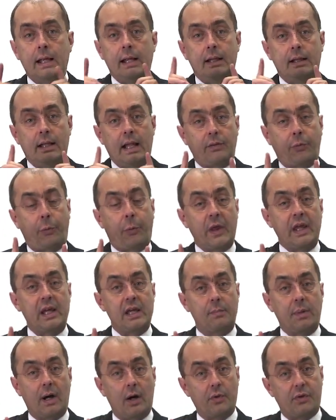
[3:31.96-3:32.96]
Let's think
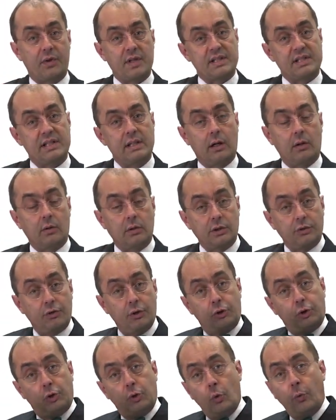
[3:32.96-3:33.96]
about this now.
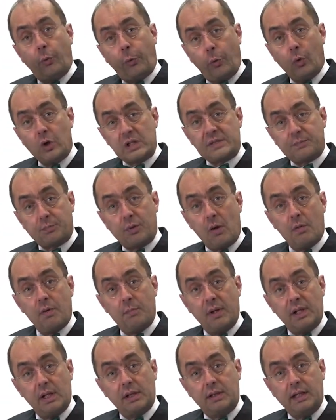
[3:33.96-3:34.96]
The 2/3
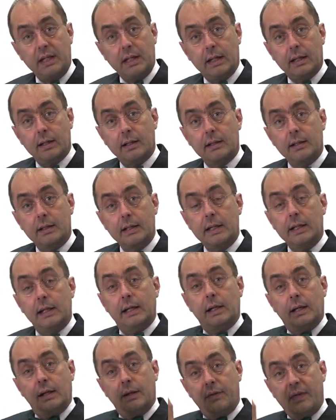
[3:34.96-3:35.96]
probability.
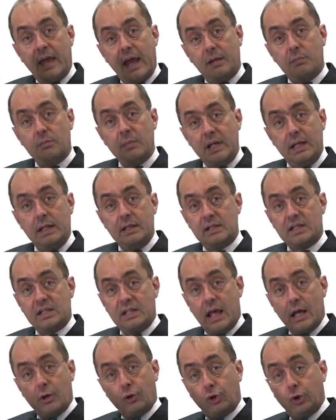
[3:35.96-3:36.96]
That means
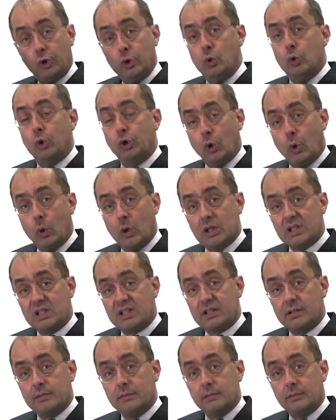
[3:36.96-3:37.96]
there are 2
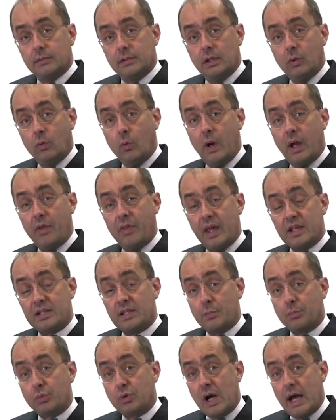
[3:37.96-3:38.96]
doors where there's
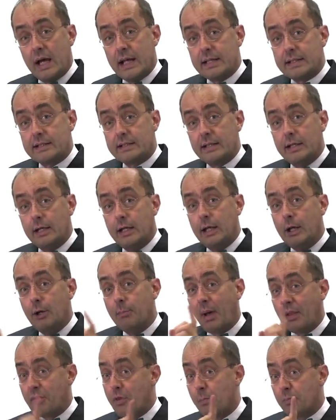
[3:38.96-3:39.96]
a prize.
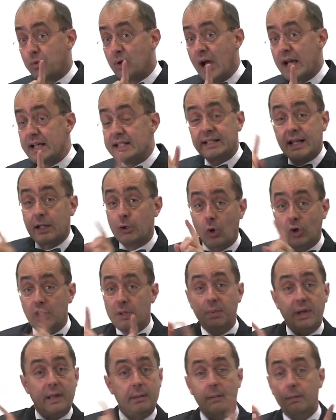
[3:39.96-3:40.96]
But the prize can only
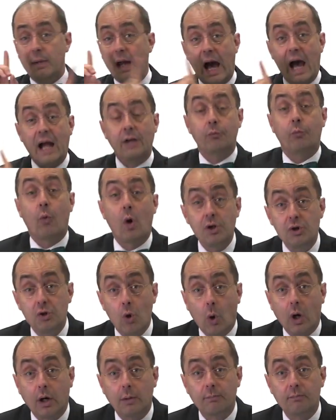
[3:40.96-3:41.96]
be behind one
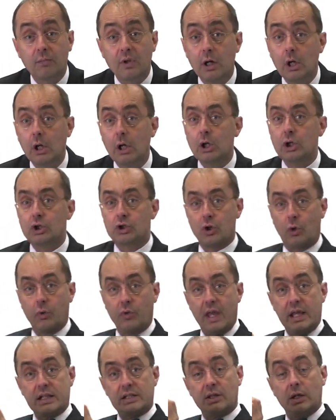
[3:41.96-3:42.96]
door. So
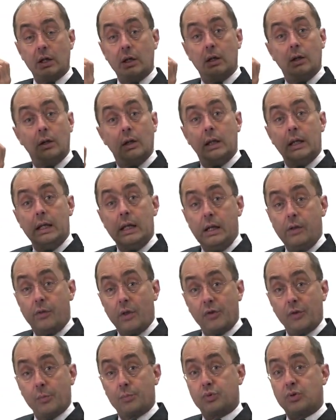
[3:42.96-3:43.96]
there's
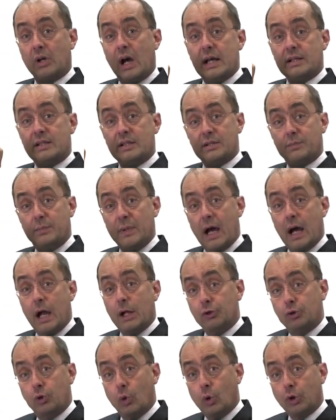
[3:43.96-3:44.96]
either the prize is
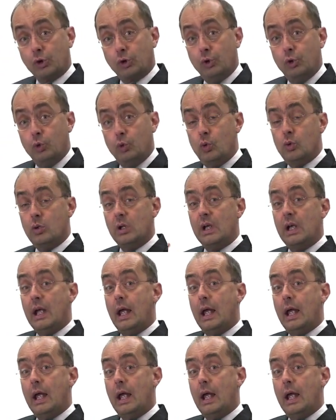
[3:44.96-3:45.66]
behind door 2